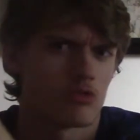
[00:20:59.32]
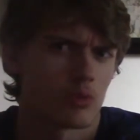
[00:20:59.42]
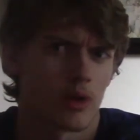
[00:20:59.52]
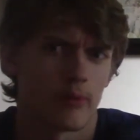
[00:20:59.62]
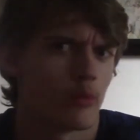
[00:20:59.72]
or
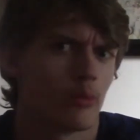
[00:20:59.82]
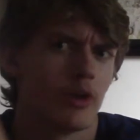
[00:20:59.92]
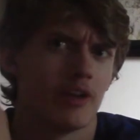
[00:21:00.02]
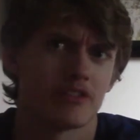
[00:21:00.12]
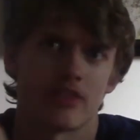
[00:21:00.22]
whatever room
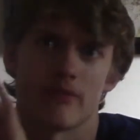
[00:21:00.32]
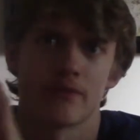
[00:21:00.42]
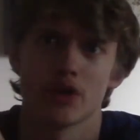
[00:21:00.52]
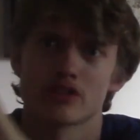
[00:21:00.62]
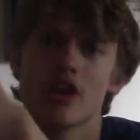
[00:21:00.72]
it is, and the
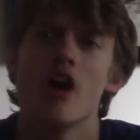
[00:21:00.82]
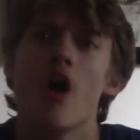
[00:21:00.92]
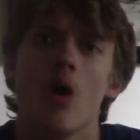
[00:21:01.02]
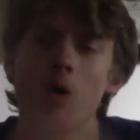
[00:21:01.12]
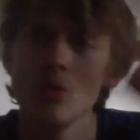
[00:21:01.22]
furnace.
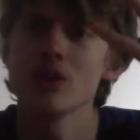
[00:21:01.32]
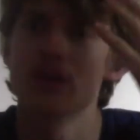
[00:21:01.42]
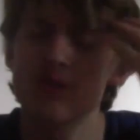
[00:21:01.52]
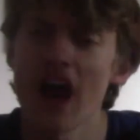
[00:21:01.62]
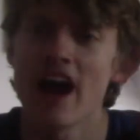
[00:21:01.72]
Holy
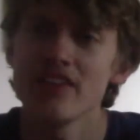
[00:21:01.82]
crap, how'd